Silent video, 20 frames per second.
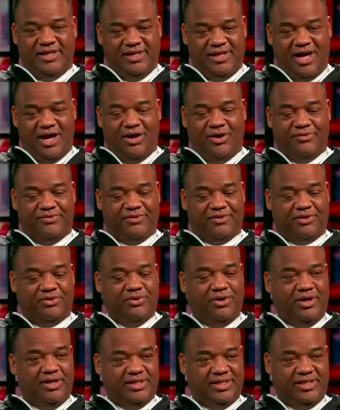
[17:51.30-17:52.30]

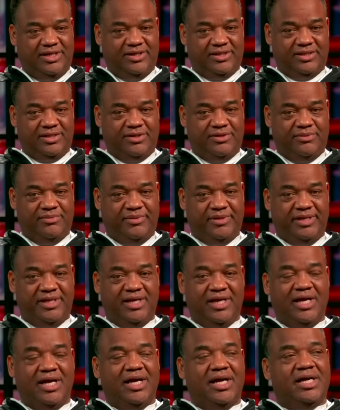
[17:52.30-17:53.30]
crosshairs a little bit.
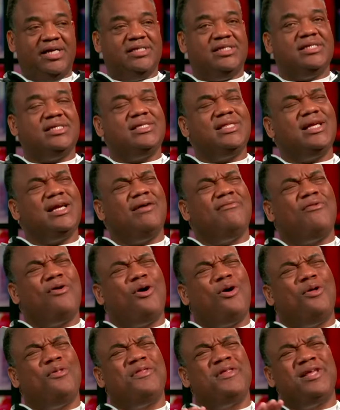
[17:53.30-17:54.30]
Just think of
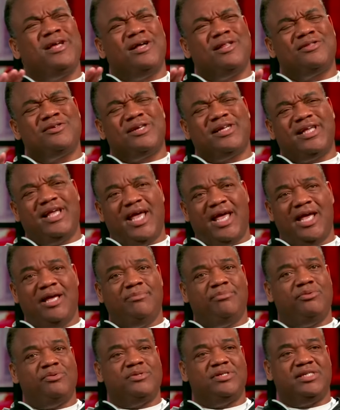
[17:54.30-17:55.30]
all the other
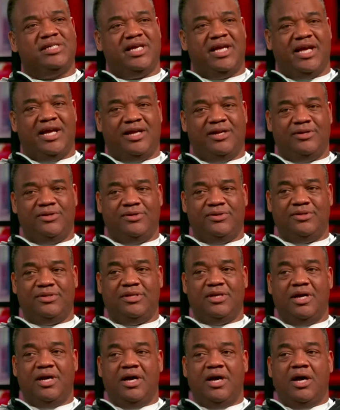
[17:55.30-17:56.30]
cable
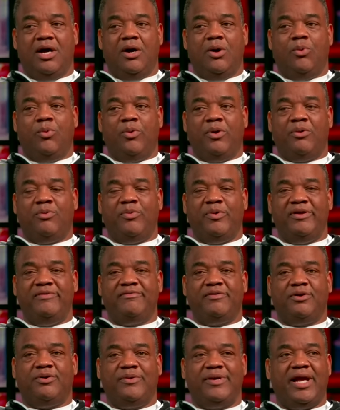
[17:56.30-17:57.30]
channels where we've
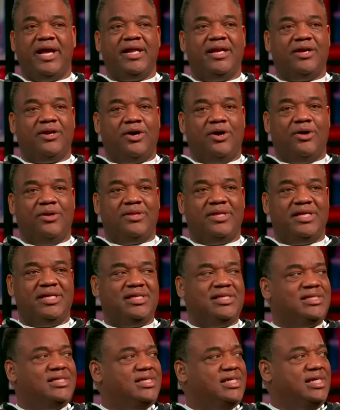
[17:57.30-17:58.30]
created all
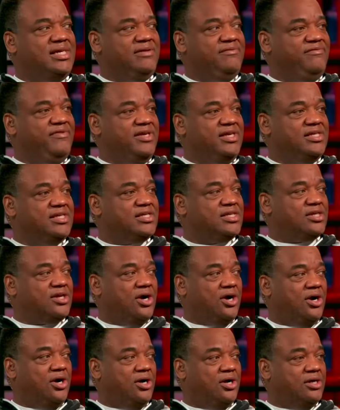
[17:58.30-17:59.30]
these TV
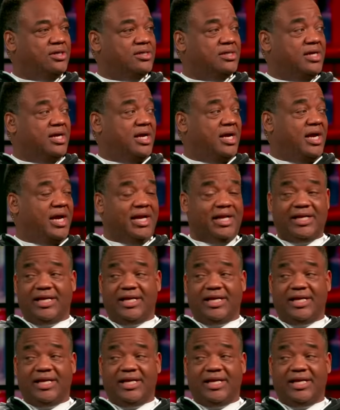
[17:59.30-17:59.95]
stars. And